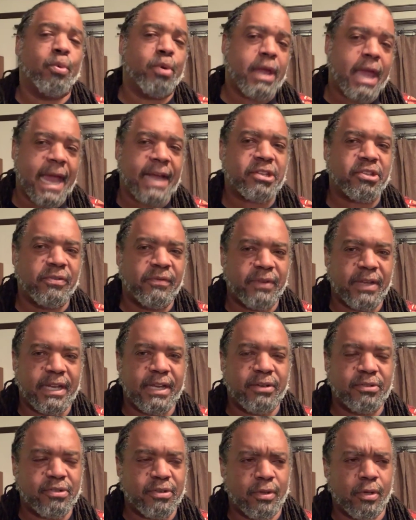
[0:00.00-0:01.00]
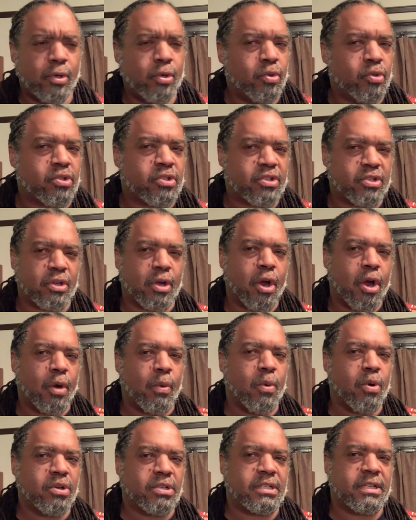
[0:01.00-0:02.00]
reaction video to the new
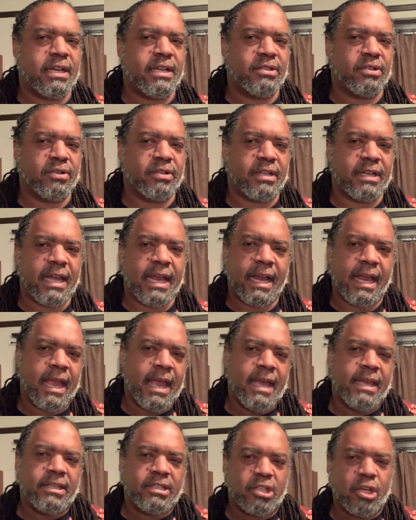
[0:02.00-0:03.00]
Star Wars teaser today,